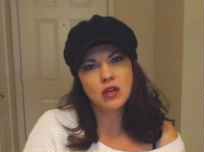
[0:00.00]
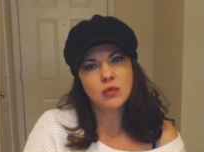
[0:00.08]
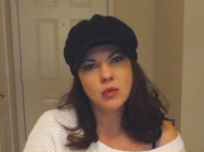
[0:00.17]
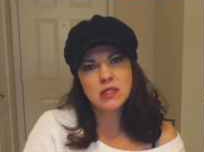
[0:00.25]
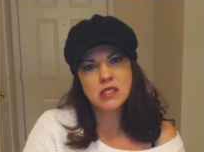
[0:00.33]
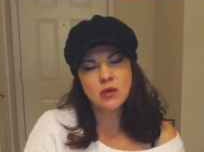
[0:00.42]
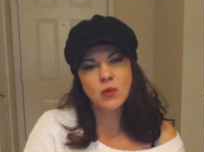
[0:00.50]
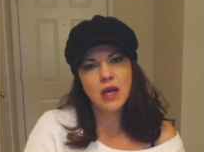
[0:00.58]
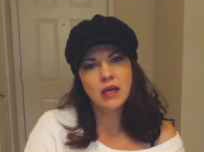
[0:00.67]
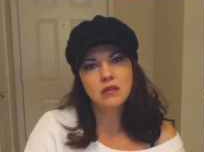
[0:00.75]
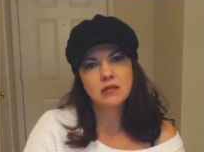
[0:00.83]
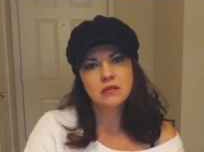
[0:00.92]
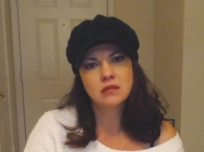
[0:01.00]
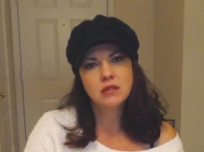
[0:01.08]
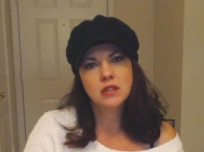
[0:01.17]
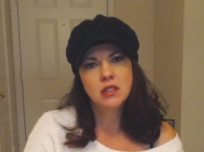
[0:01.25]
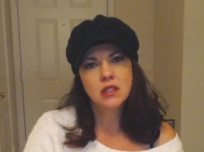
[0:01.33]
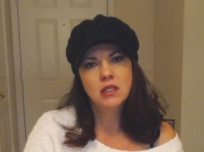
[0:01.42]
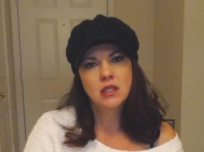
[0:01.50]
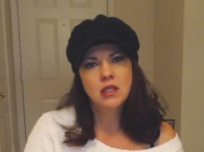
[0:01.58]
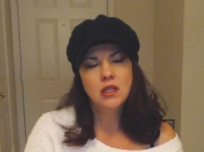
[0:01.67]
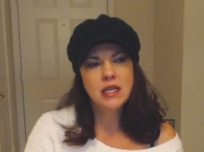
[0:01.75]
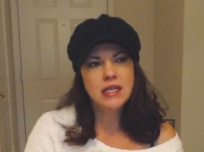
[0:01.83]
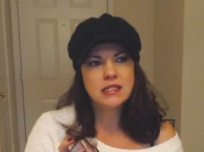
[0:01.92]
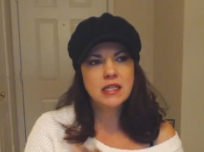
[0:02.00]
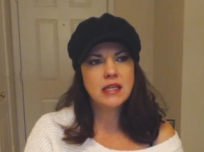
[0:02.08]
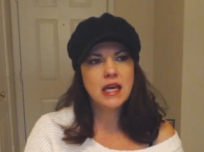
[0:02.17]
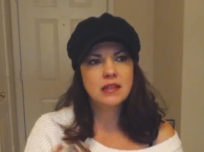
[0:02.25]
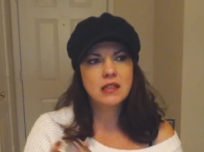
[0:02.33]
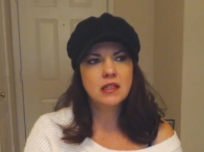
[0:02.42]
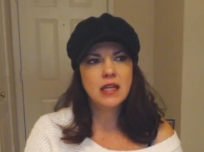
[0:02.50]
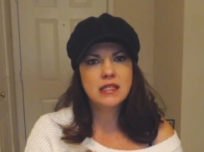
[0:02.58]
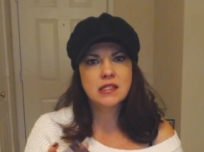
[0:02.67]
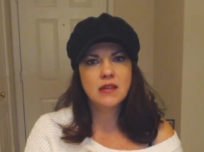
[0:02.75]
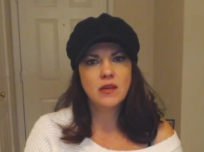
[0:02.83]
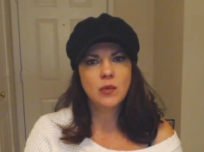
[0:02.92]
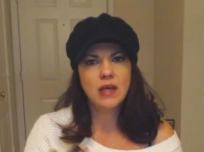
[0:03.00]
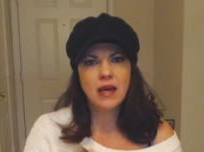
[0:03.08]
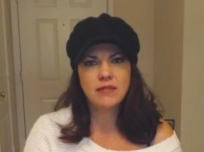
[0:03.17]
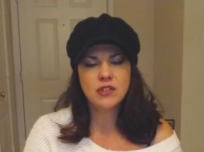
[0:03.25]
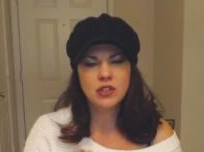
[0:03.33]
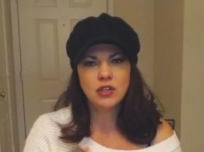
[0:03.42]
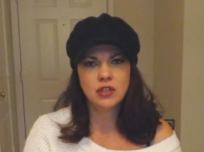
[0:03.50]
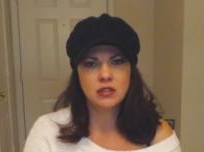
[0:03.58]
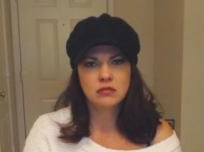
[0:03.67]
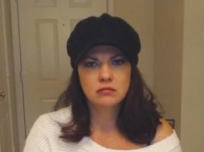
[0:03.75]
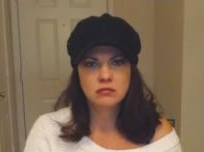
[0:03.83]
hurt once in a while? Isn't that the lesson that we have to learn?